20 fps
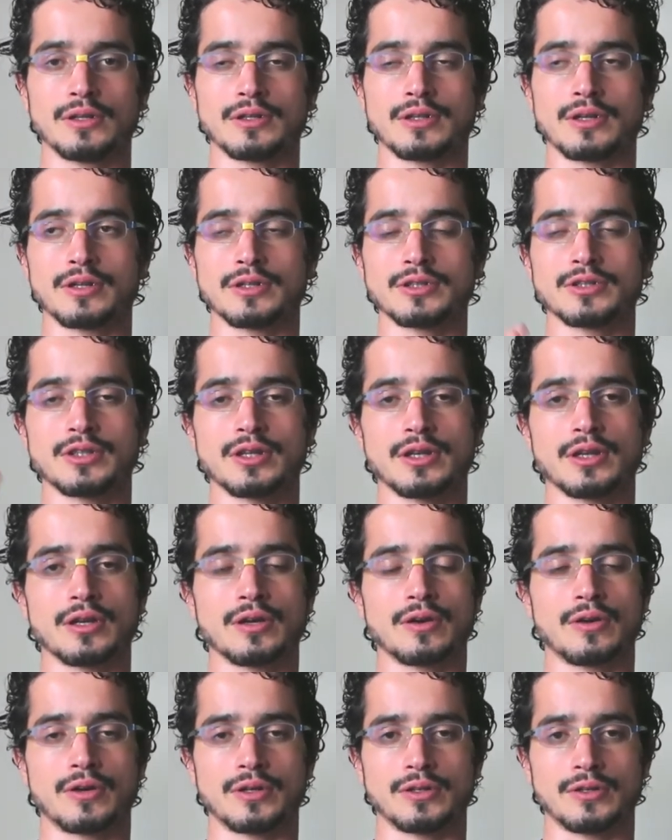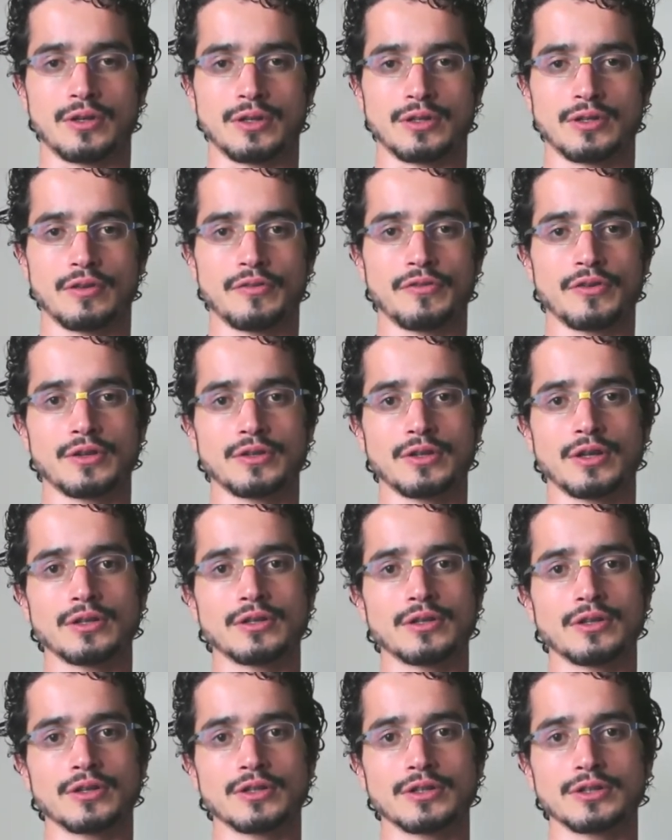thirsty or not. If you're
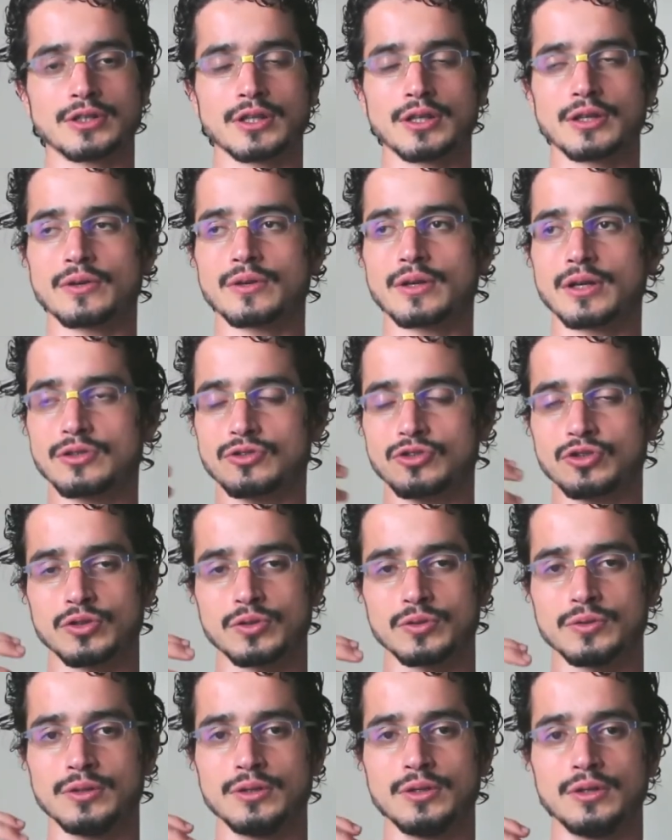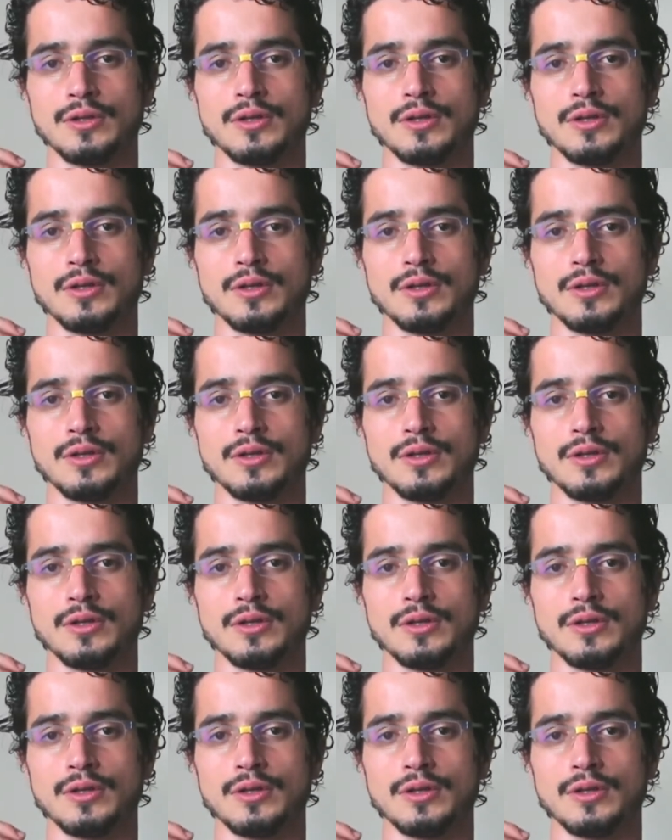not thirsty, you can chew.